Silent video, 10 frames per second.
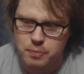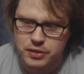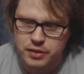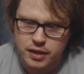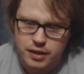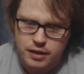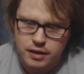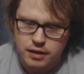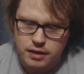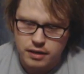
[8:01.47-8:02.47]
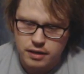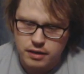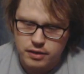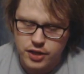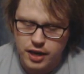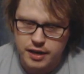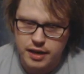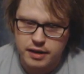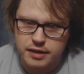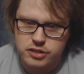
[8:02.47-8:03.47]
and then I
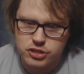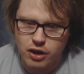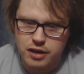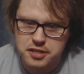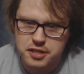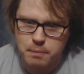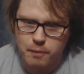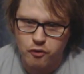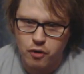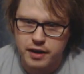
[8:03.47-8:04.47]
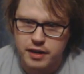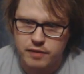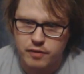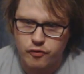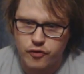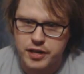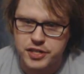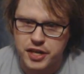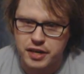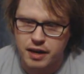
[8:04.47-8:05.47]
get exhausted before I can even
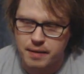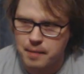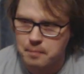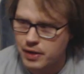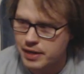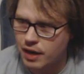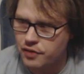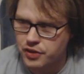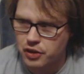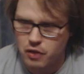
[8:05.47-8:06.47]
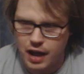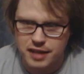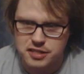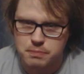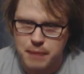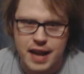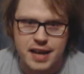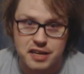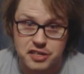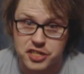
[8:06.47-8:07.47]
finish it. And I'm like on the last
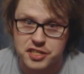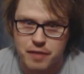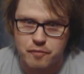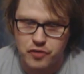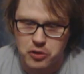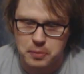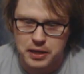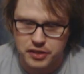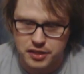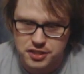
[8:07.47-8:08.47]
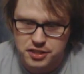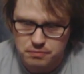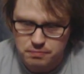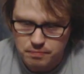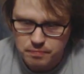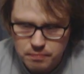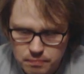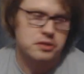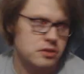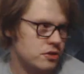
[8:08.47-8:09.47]
page as I'm filming this.
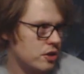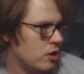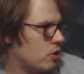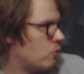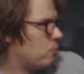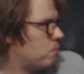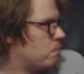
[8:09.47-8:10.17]
So